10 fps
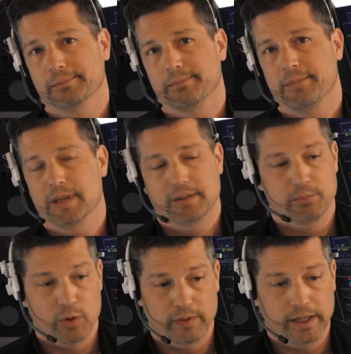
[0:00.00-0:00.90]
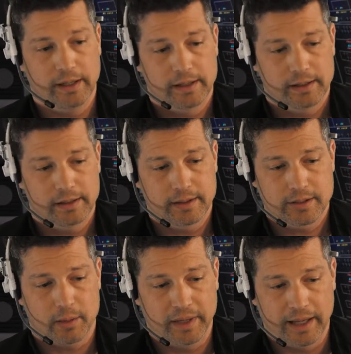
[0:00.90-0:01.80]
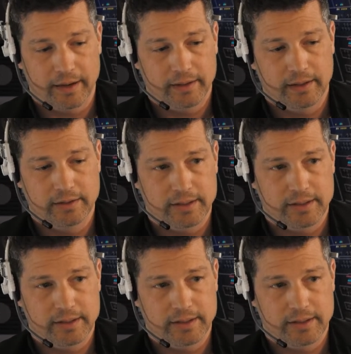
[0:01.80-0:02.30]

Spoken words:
this movie that's coming out in